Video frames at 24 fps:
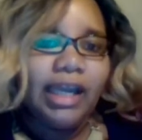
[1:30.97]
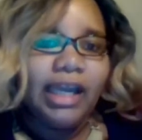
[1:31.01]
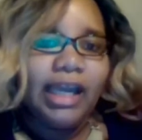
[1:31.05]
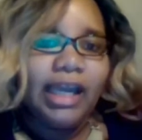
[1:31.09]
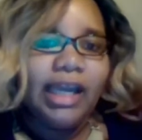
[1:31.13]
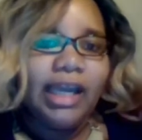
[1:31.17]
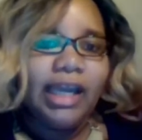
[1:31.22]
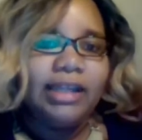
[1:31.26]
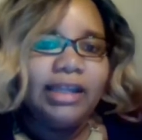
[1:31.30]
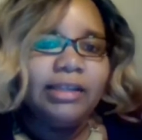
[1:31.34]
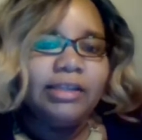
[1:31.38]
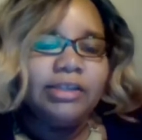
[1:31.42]

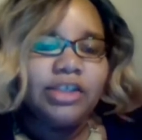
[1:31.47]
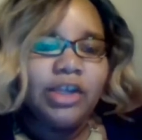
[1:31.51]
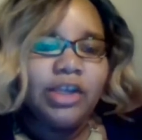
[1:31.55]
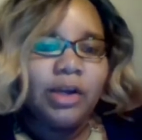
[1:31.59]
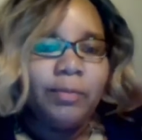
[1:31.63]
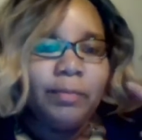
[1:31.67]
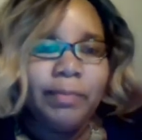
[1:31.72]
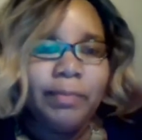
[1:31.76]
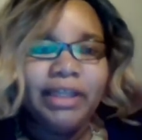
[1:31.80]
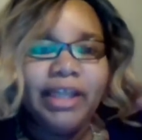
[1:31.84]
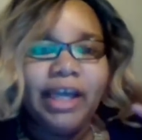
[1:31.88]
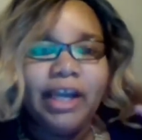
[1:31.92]
And so,
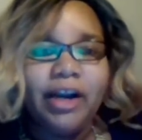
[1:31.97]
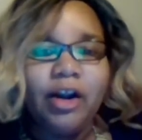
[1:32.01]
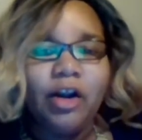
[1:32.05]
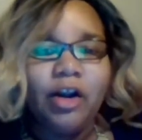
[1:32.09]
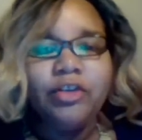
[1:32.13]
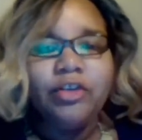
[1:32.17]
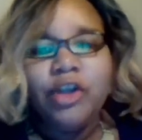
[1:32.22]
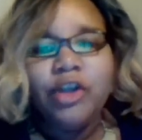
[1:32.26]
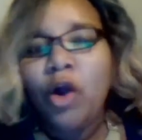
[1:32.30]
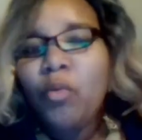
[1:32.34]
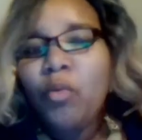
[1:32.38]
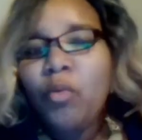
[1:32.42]
but they
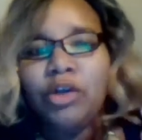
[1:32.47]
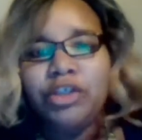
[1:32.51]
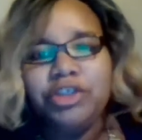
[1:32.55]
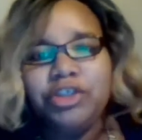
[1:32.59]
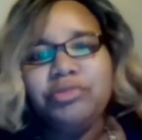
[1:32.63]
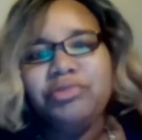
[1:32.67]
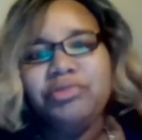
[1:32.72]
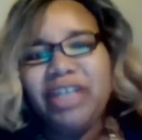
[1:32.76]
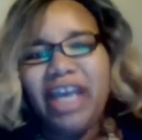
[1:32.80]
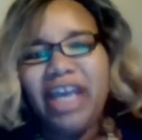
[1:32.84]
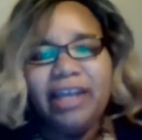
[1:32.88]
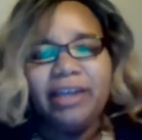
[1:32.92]
don't want
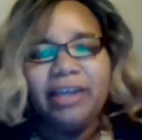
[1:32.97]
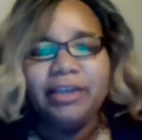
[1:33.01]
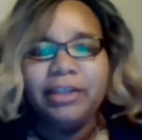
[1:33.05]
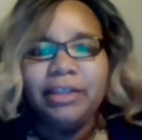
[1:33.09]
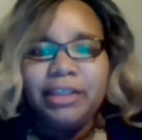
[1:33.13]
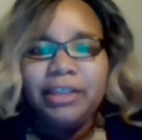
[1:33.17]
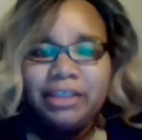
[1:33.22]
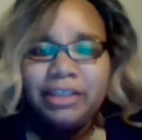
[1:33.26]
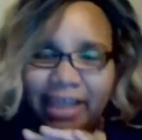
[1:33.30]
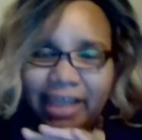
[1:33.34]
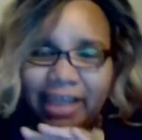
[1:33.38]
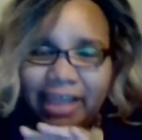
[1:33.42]
you
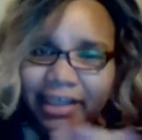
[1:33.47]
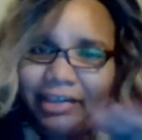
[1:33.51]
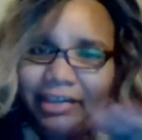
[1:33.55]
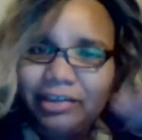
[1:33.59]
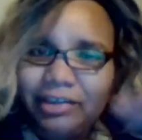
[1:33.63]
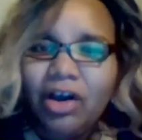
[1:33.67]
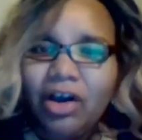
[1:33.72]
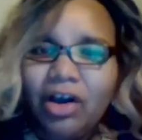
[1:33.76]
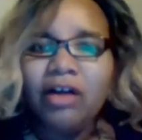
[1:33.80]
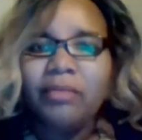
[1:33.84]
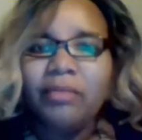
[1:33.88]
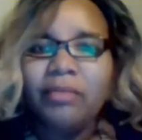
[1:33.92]
taking
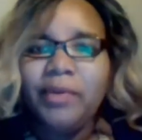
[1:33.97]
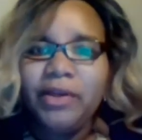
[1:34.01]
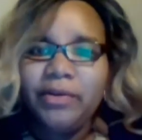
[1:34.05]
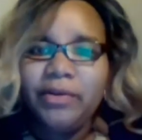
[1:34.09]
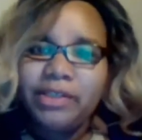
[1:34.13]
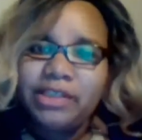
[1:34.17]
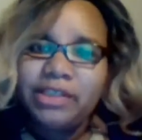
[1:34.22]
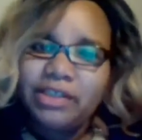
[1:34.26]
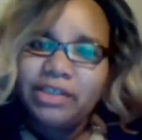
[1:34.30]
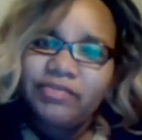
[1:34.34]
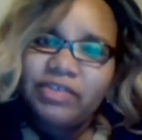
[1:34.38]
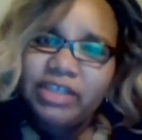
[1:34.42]
long
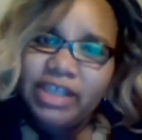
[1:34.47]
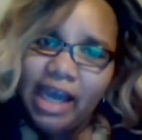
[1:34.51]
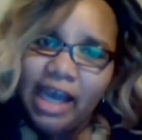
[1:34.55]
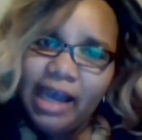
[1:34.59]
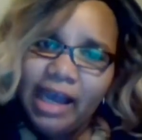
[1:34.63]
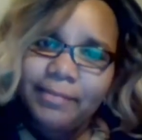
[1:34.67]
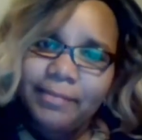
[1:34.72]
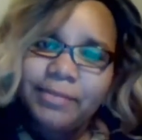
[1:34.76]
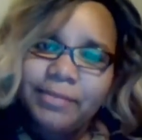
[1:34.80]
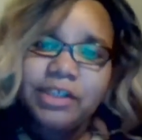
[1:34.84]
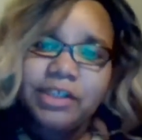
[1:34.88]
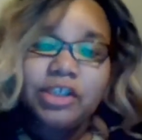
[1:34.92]
periods of
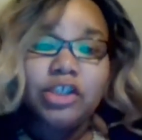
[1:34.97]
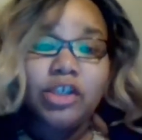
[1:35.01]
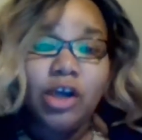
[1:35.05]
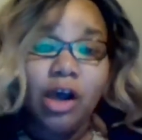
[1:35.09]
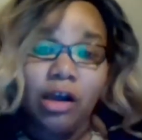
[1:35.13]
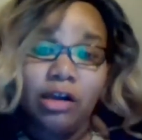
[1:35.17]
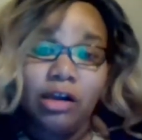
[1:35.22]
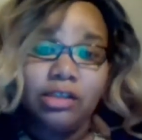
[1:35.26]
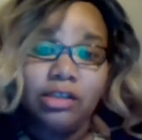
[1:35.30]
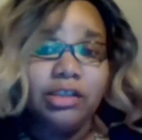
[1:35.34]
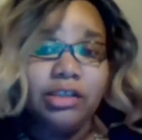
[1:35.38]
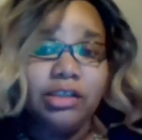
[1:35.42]
time to
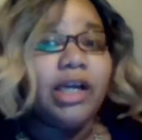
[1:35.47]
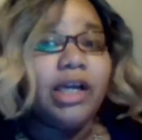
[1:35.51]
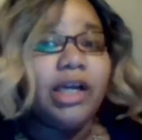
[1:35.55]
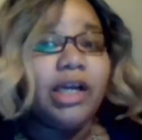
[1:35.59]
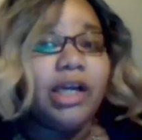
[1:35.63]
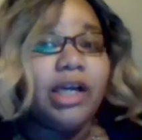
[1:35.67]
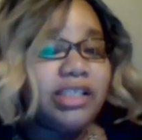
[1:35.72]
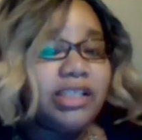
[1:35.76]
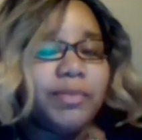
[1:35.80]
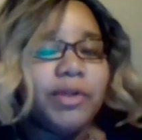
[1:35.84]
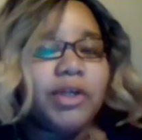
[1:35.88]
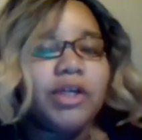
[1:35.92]
talk to the
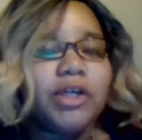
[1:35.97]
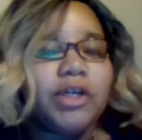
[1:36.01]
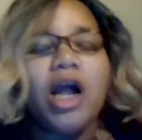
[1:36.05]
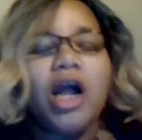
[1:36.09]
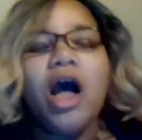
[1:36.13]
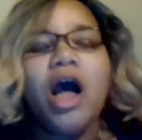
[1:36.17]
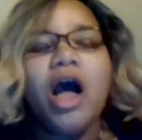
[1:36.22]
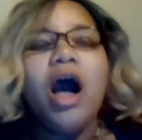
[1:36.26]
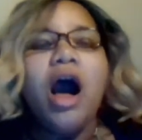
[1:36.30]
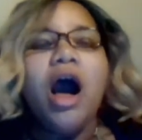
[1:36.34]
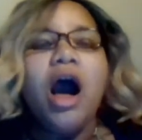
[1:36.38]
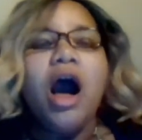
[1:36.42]
customer.
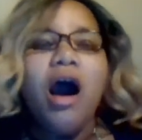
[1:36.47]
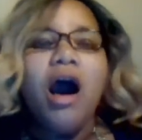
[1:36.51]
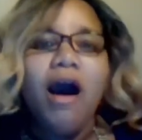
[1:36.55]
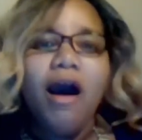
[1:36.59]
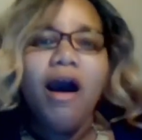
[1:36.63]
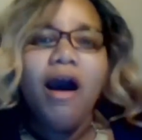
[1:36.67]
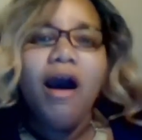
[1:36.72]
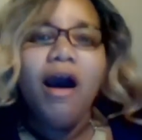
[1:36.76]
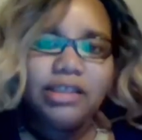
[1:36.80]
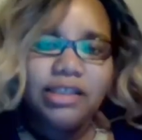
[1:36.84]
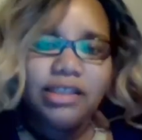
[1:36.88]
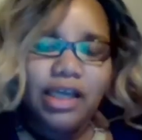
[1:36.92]

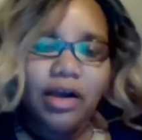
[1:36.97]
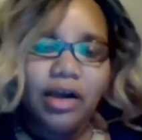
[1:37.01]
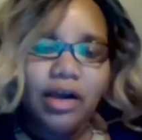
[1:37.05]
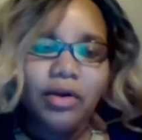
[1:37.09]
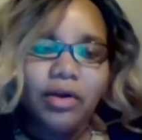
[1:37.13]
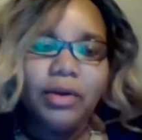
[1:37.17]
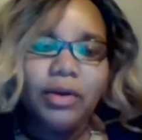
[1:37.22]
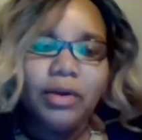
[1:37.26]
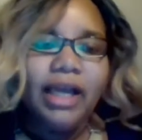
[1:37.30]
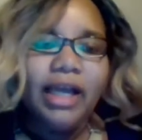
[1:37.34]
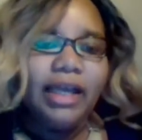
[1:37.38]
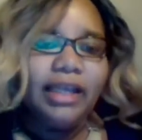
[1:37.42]

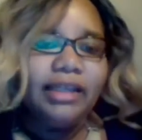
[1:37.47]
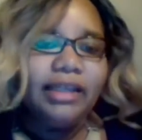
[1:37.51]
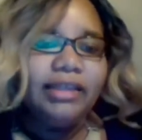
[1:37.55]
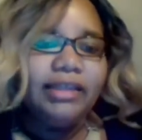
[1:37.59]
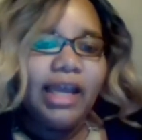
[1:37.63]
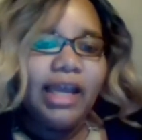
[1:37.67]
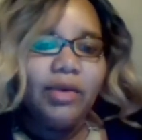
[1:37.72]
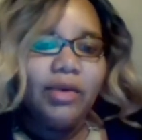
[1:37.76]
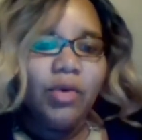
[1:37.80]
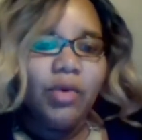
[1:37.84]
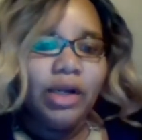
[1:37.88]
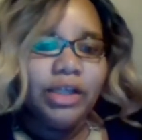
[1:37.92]
Also,
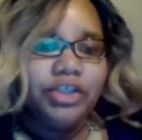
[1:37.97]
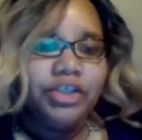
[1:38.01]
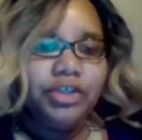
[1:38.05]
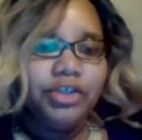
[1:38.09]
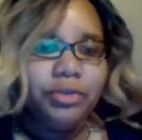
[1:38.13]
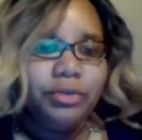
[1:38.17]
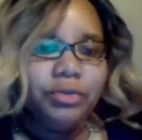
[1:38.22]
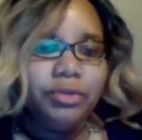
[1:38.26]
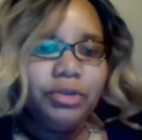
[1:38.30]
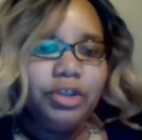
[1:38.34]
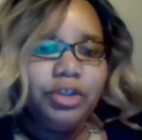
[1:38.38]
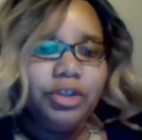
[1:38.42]
they want
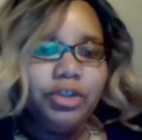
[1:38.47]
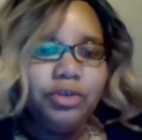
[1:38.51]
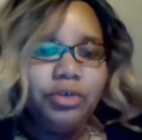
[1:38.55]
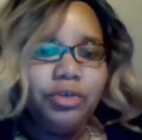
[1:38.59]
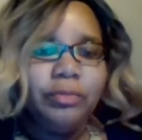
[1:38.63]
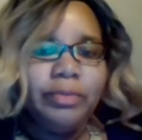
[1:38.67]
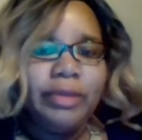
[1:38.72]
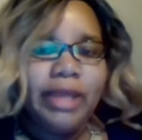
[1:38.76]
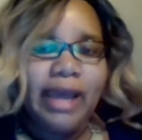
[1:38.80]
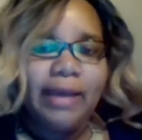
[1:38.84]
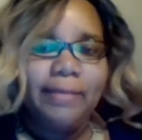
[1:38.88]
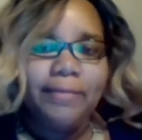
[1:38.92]
you
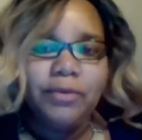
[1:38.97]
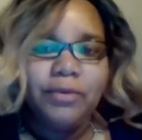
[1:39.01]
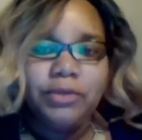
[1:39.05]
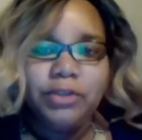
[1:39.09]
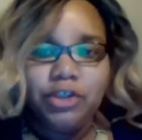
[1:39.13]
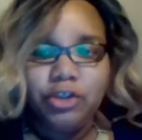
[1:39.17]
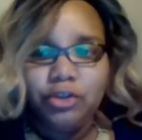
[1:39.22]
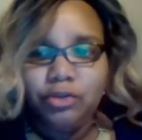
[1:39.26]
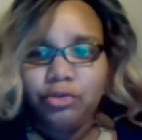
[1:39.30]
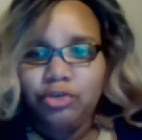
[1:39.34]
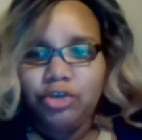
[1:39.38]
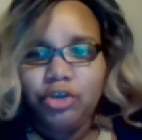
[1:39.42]
to be able
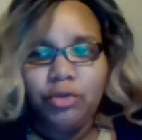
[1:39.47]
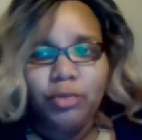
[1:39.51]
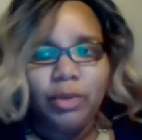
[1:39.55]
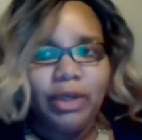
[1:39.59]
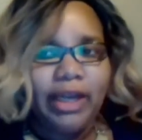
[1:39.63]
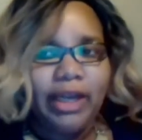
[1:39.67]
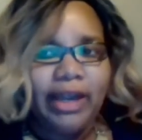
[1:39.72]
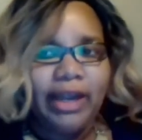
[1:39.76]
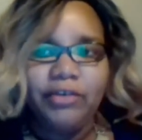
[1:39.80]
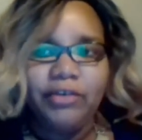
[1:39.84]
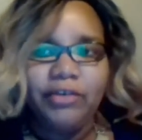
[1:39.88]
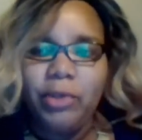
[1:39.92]
to do
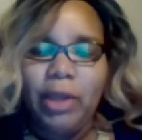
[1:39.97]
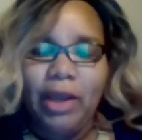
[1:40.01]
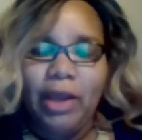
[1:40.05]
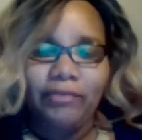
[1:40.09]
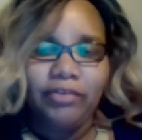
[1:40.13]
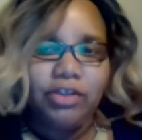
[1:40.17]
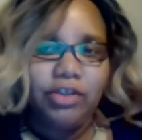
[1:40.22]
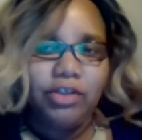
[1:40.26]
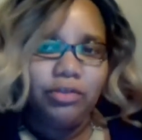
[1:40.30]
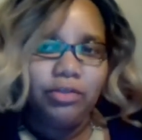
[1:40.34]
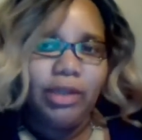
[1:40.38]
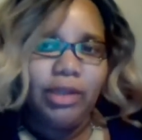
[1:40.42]
whatever you have
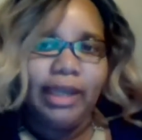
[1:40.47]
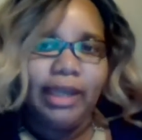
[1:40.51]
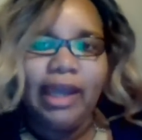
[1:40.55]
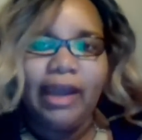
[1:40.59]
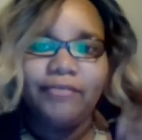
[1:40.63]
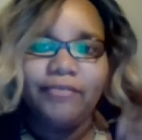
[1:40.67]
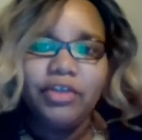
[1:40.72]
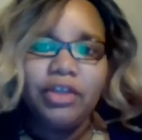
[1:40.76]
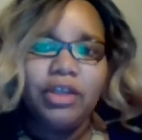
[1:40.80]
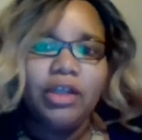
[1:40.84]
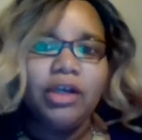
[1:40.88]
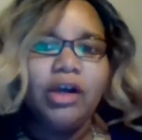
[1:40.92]
to do, like
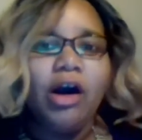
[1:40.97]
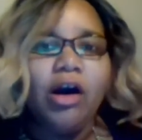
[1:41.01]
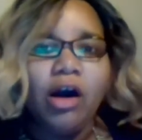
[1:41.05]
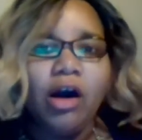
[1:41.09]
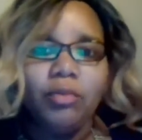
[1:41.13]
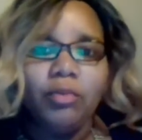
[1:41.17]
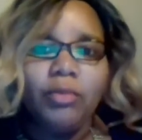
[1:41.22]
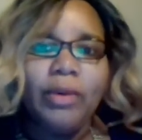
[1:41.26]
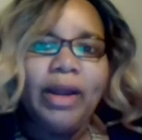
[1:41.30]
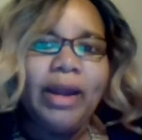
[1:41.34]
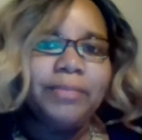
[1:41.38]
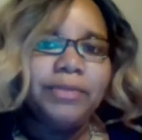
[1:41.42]
after the
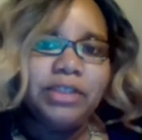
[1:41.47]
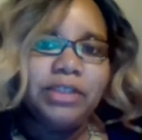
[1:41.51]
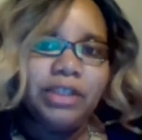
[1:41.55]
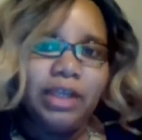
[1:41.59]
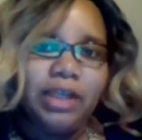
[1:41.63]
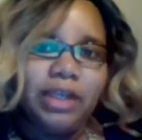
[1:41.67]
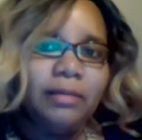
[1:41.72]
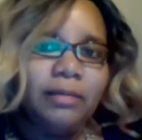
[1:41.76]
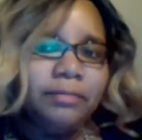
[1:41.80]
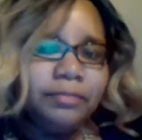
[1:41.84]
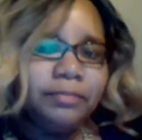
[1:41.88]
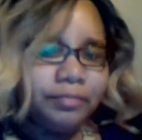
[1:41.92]
call wraps
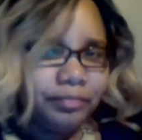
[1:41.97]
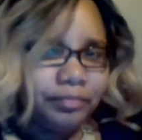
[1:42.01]
up